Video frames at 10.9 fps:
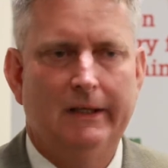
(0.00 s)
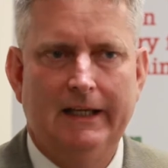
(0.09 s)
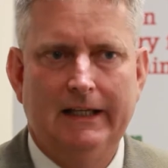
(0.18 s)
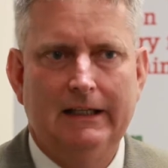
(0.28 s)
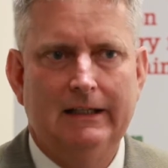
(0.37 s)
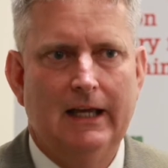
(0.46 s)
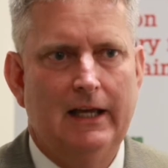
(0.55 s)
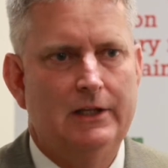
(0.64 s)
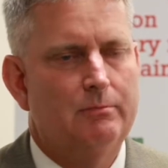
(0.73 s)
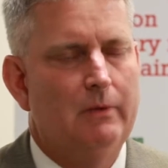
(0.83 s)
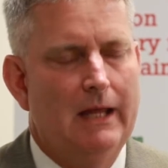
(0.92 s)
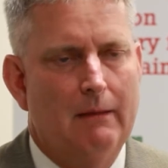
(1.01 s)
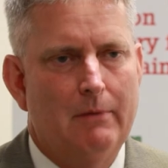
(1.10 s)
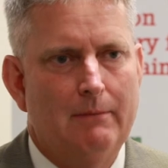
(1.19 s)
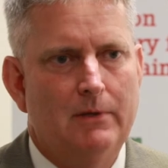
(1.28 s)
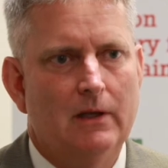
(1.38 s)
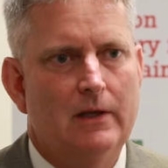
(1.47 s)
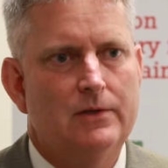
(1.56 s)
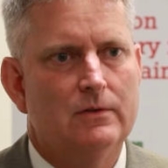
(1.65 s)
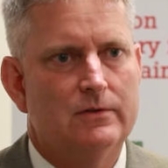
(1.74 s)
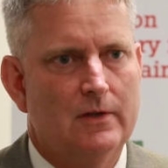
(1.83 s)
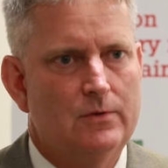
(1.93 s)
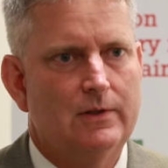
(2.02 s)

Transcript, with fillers: planting dates, plant populations,